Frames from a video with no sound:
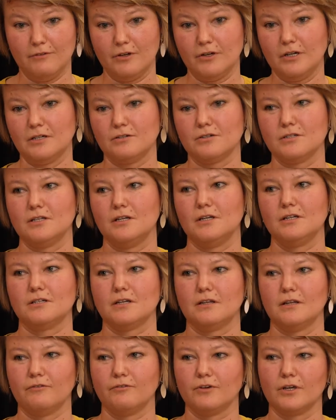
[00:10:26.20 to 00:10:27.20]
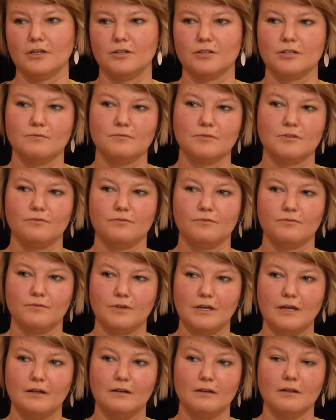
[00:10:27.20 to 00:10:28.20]
very interested in South Africa in terms of,
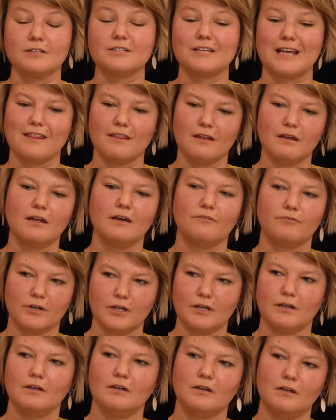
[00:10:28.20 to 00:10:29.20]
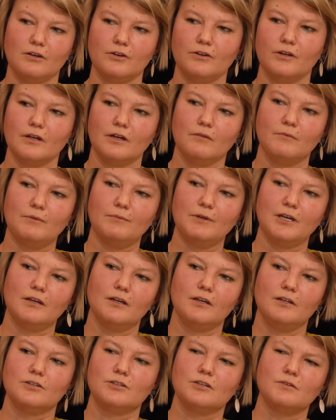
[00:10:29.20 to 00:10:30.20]
and Southern Africa, including Namibia,
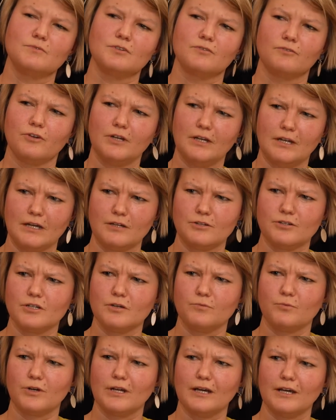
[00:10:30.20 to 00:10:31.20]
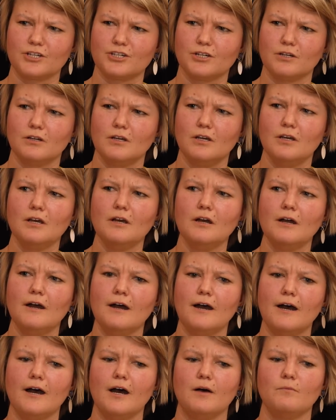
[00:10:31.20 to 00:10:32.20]
in terms of green hydrogen production,
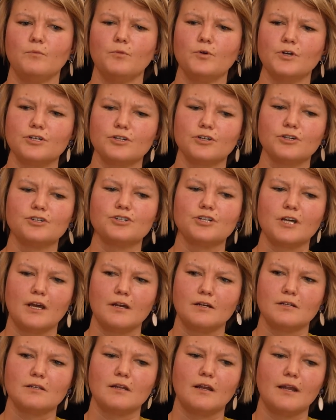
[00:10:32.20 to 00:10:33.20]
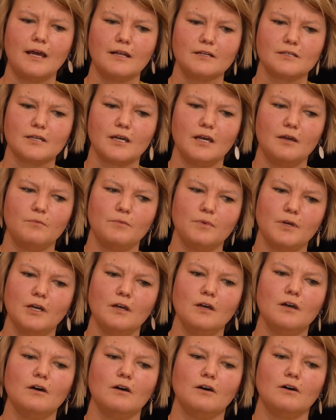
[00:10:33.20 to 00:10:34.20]
which could change the landscape
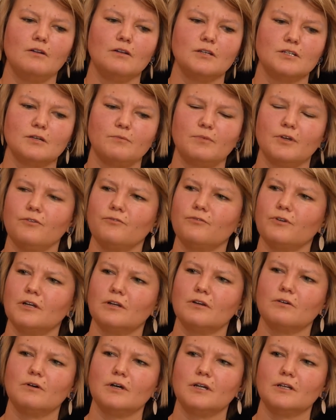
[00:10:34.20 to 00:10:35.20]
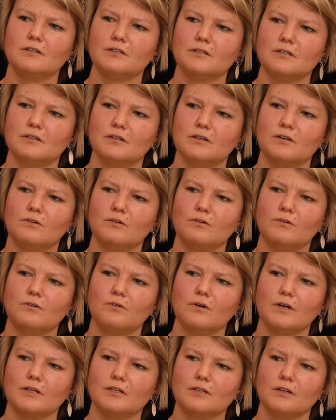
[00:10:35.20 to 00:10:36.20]
on the shipping front quite
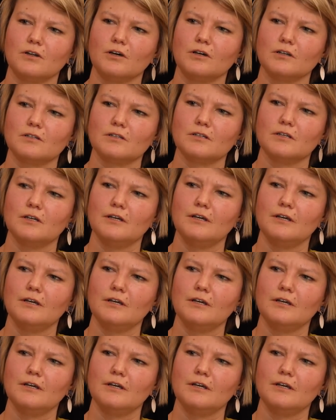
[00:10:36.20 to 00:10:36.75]
a lot.